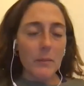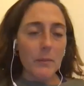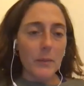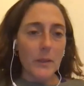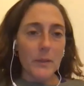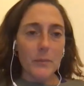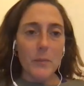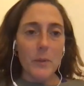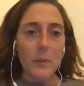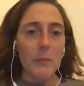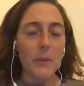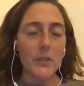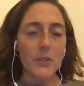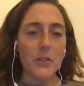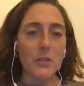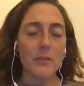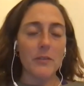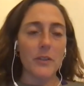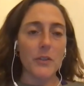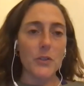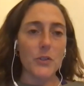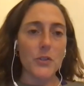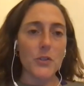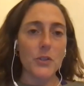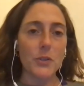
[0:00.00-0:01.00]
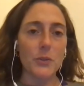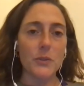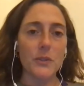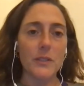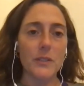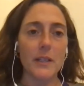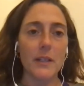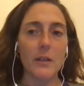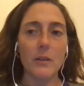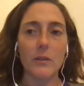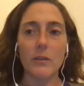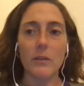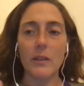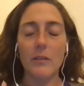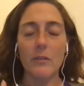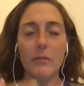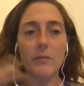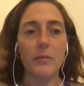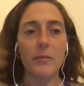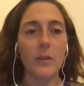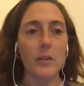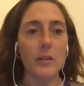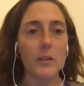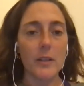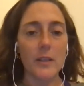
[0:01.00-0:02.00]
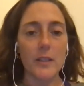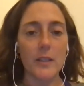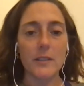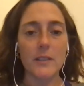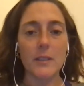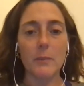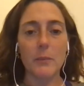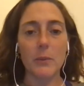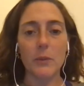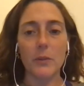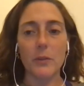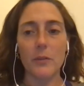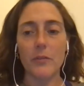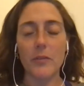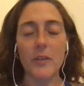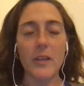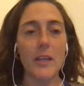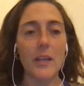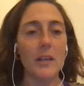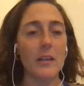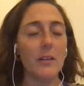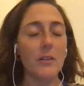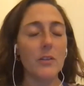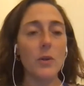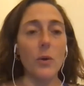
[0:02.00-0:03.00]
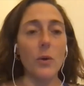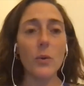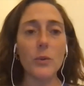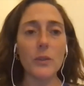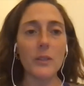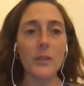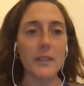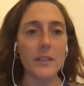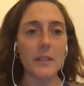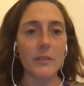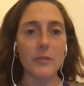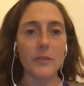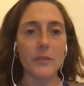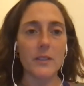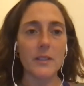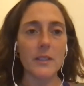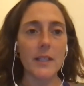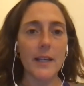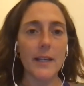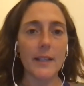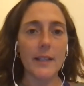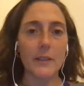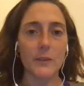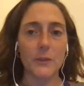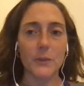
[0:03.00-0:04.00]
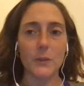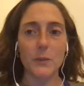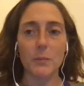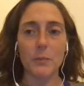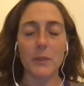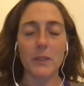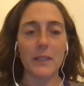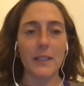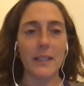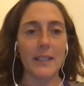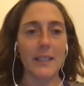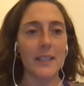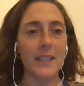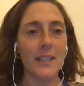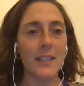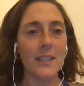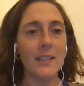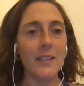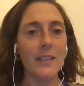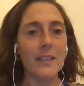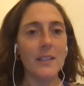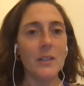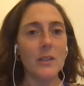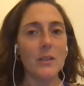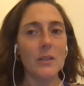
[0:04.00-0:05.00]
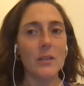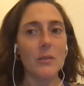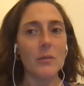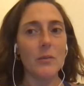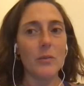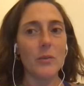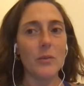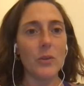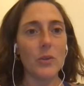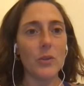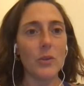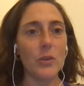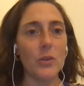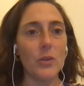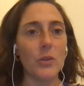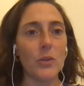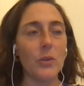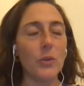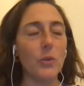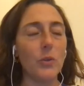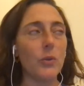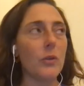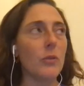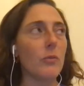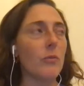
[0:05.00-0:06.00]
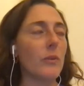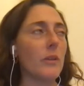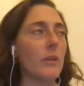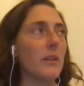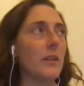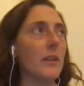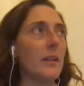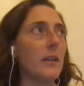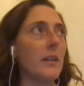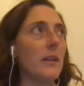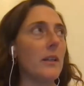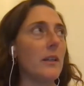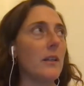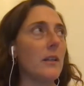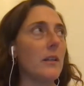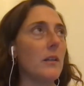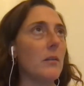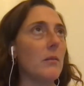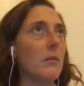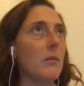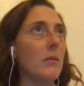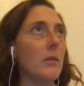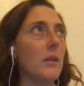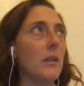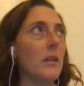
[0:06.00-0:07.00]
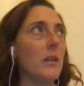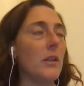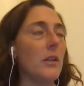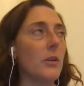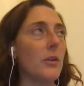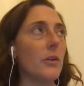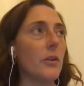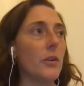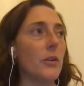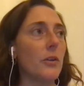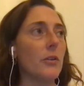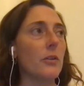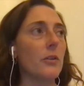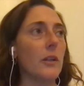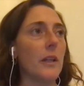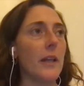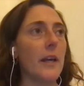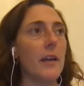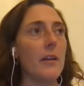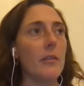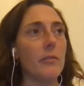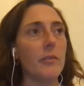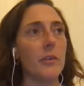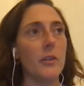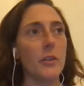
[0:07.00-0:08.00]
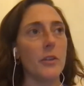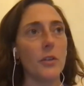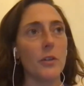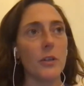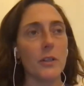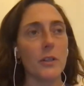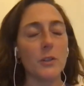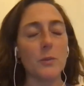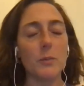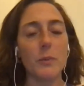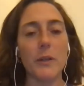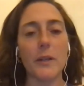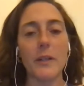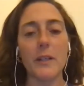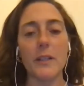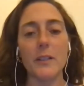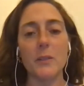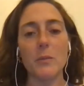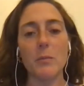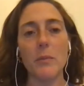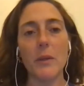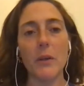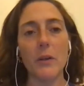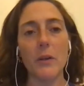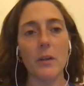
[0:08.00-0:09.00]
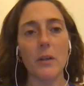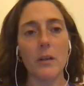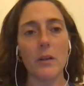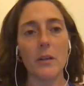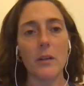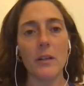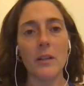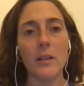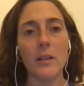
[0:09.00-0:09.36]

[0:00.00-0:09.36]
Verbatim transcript: a bunch of other shows now that fall in a similar vein, totally different styles, but like, you know, you could really hear your life and your experience mirrored